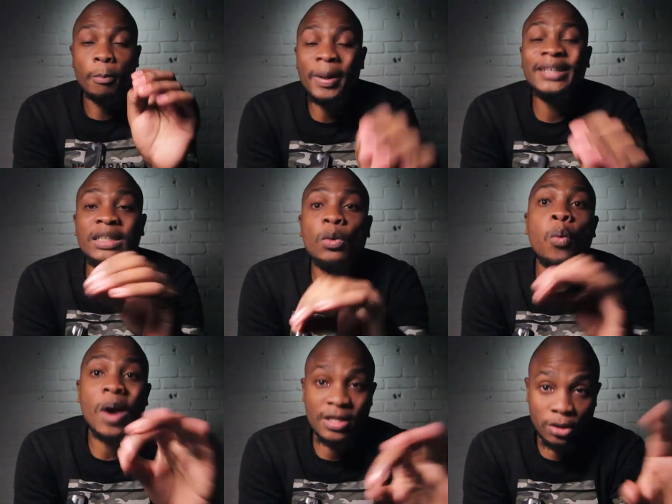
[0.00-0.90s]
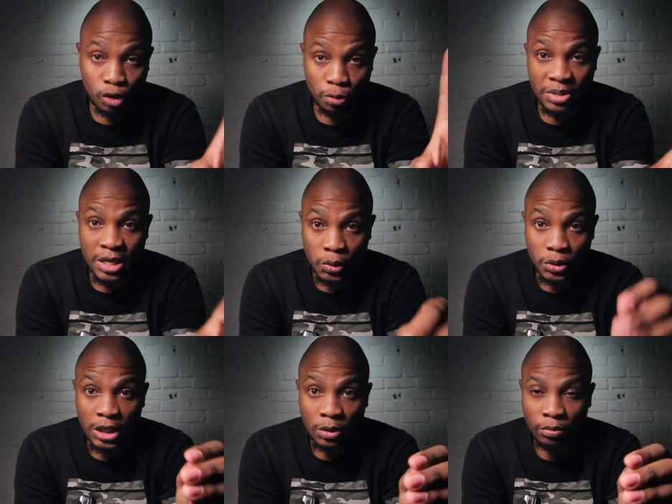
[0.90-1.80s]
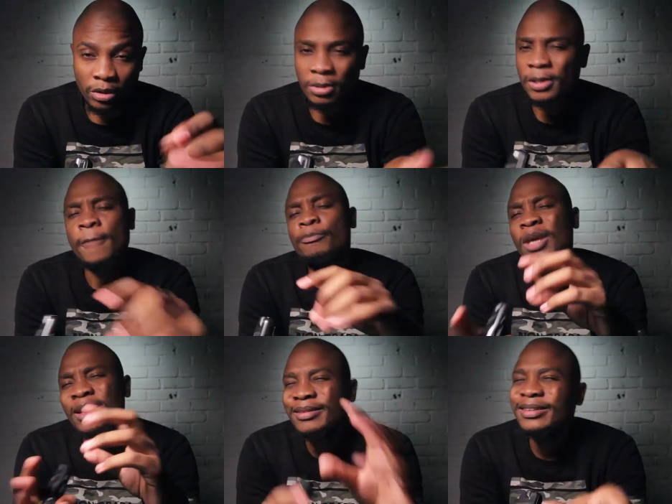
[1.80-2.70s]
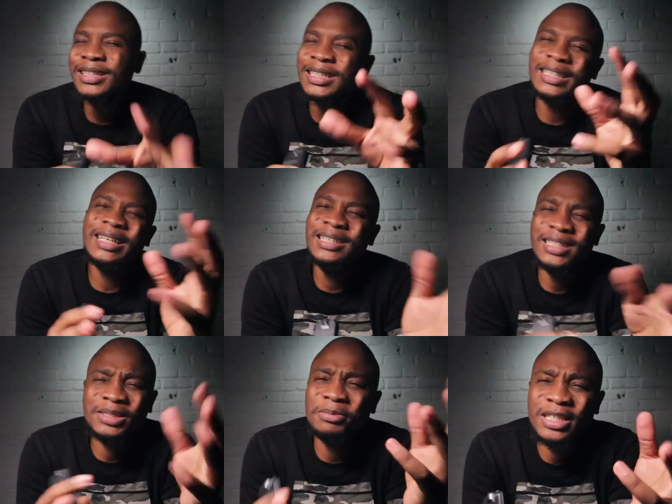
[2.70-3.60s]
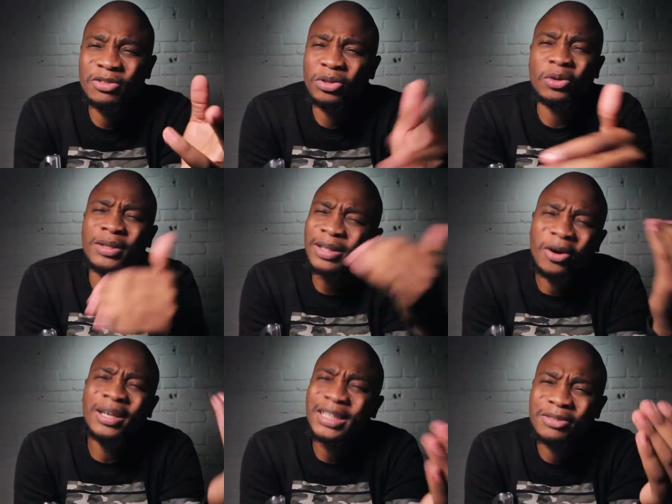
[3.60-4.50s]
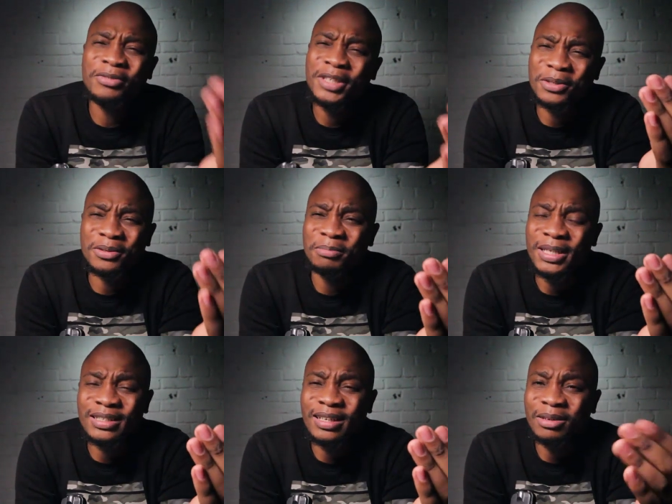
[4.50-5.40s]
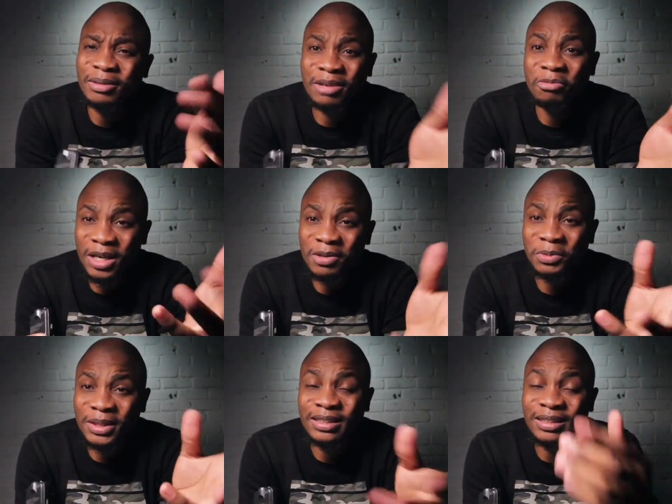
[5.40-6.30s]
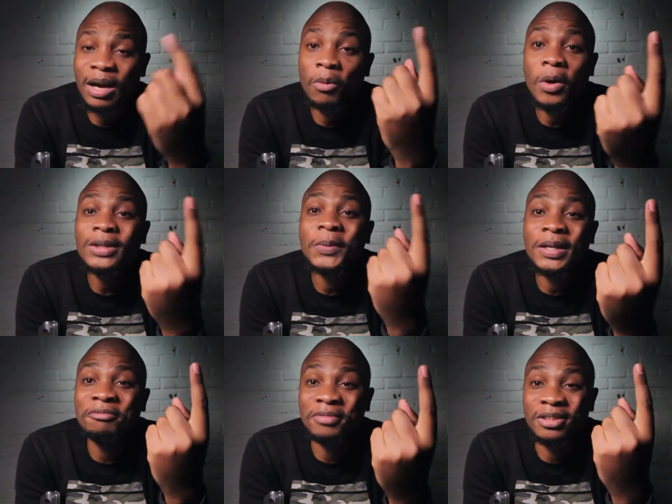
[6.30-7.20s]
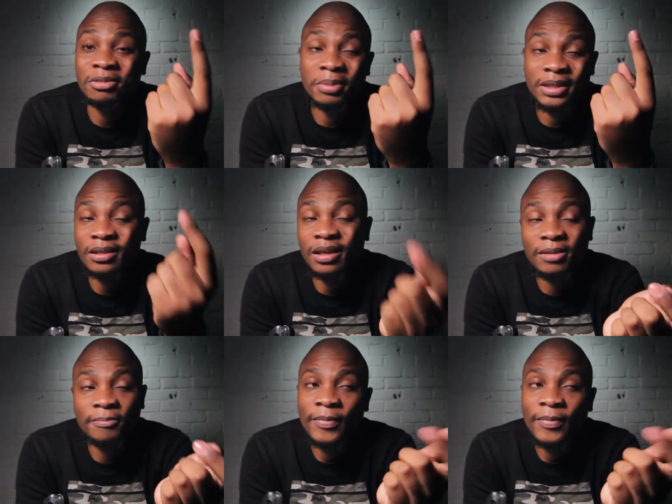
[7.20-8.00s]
but he wants to be associated with this. In his ministry, or all his videos, basically, like when I was watching, I watched one video basically.